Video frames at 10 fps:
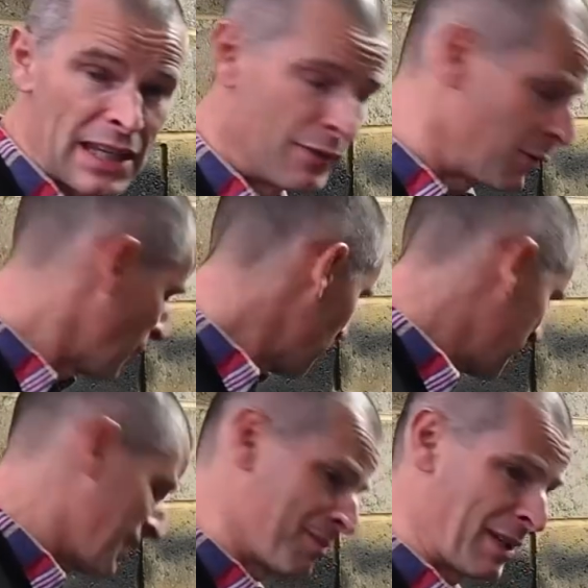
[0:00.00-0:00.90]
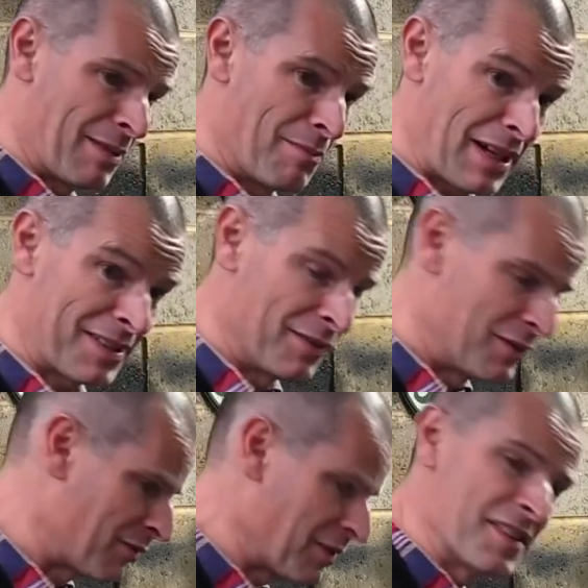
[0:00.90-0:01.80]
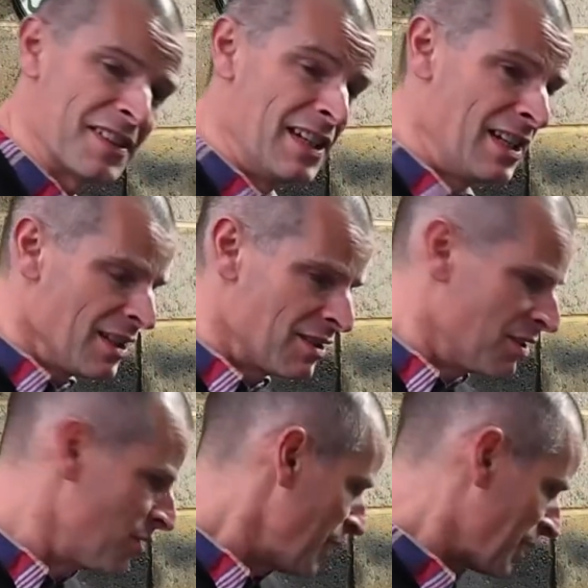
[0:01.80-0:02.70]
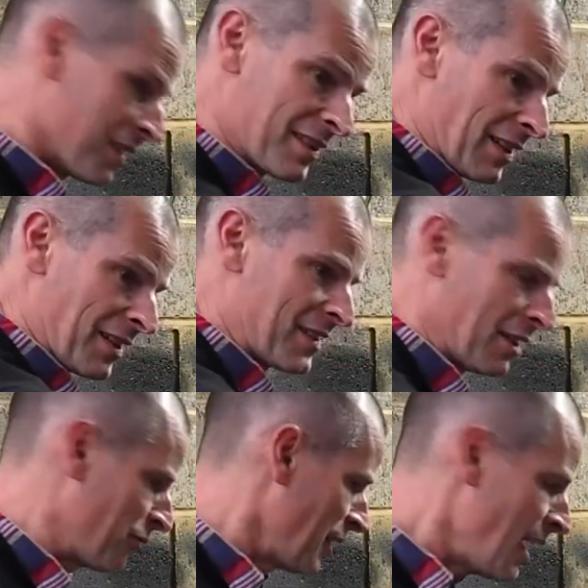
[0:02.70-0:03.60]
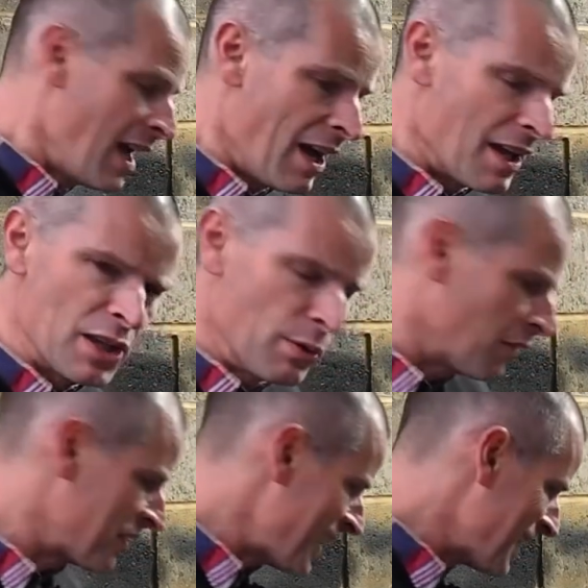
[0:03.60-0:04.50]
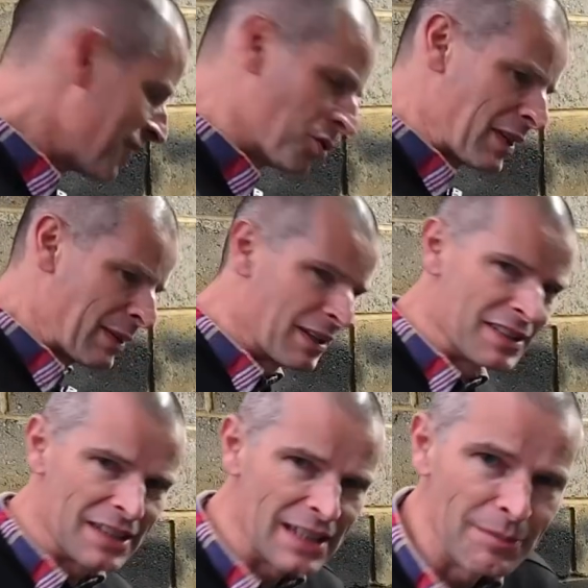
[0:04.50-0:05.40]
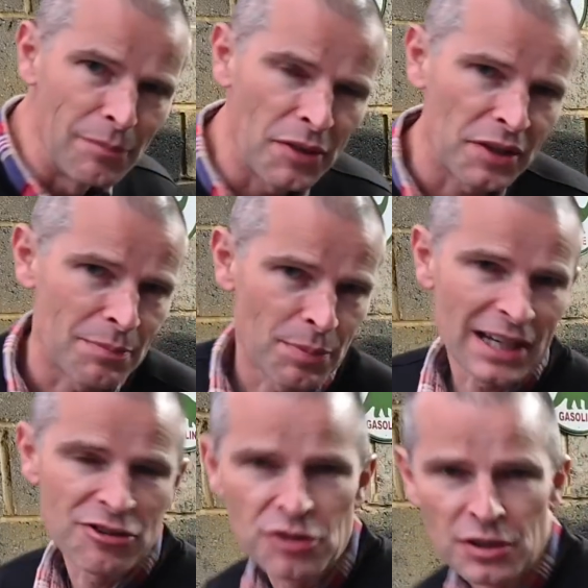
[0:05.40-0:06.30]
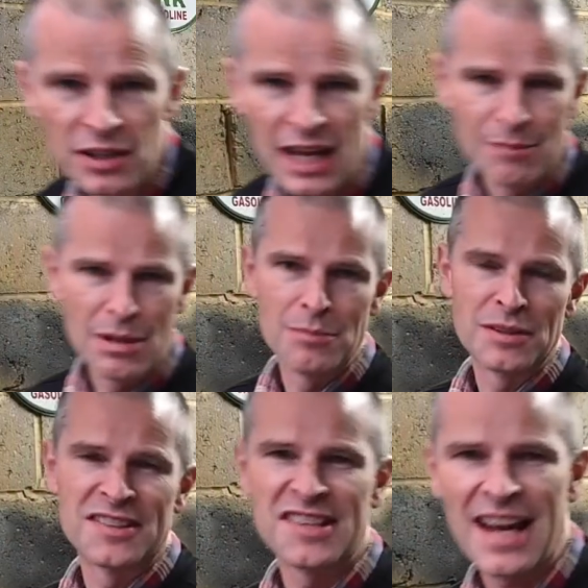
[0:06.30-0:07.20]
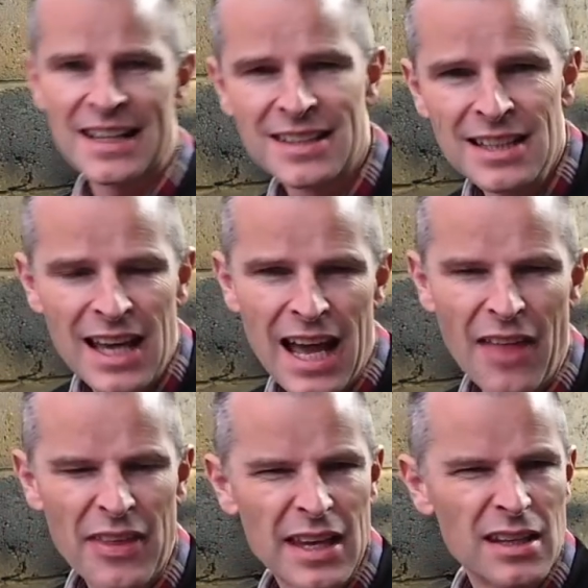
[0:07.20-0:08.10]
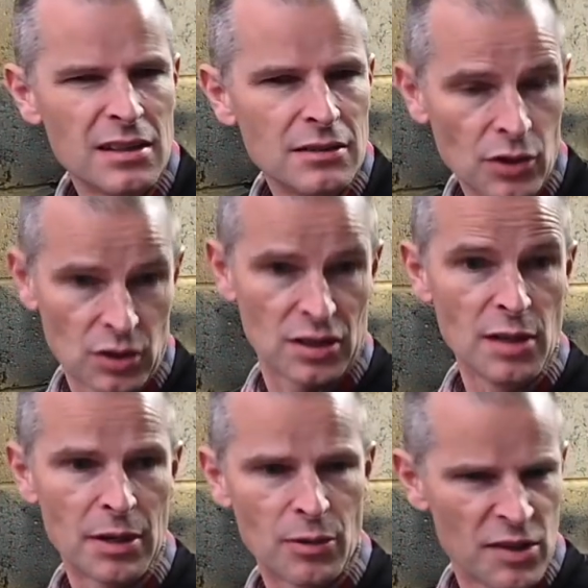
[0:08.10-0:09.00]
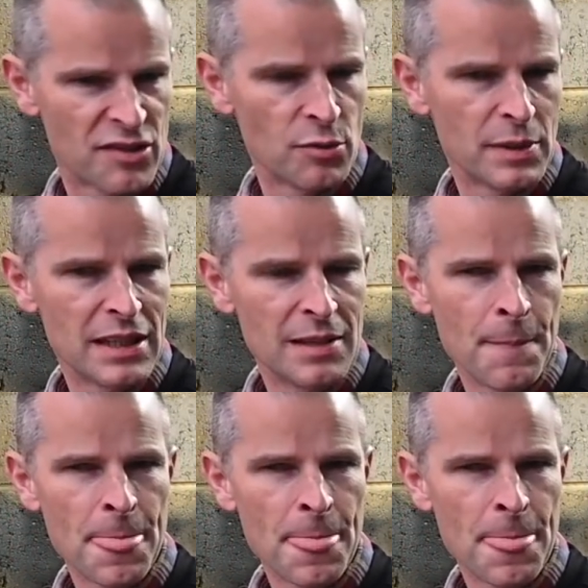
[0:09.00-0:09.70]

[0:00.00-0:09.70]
you if you are, because it does make a massive difference to doing this kind of stuff. You will have seen these already when I did the monthly Patreon and members chat at the end of October, which will be